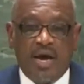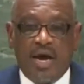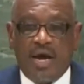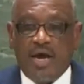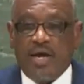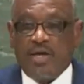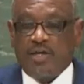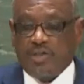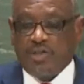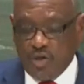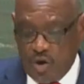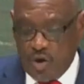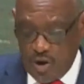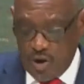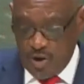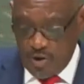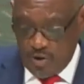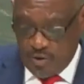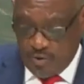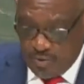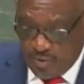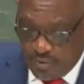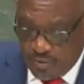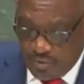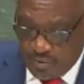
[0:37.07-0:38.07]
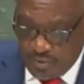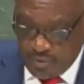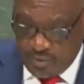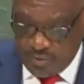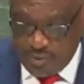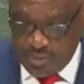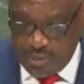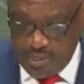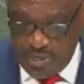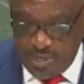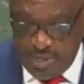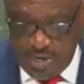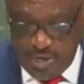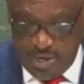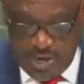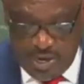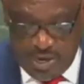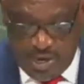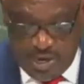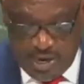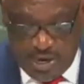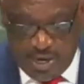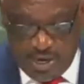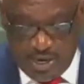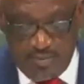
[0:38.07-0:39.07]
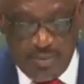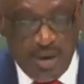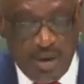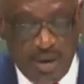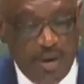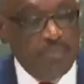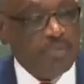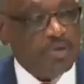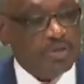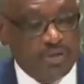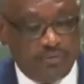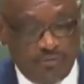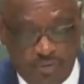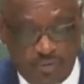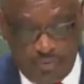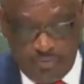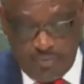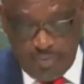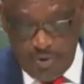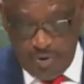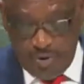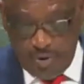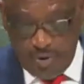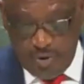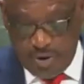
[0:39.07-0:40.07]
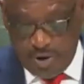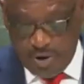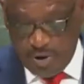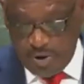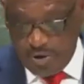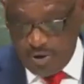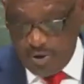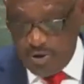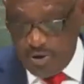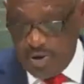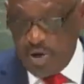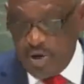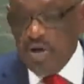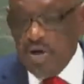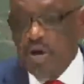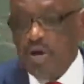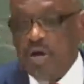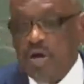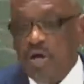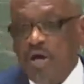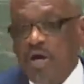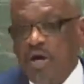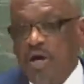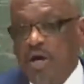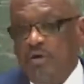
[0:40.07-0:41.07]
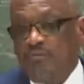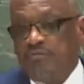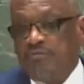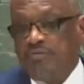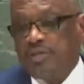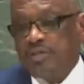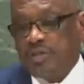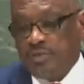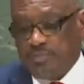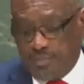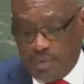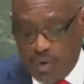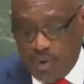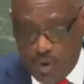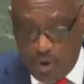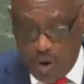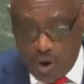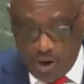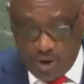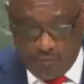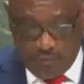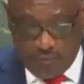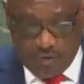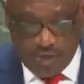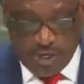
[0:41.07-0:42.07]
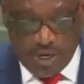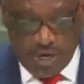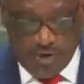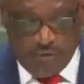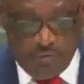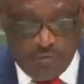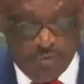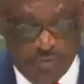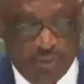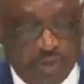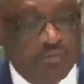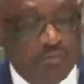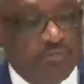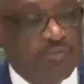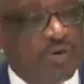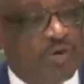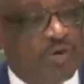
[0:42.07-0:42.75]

I assure you and the members of the Bureau of the support of the government of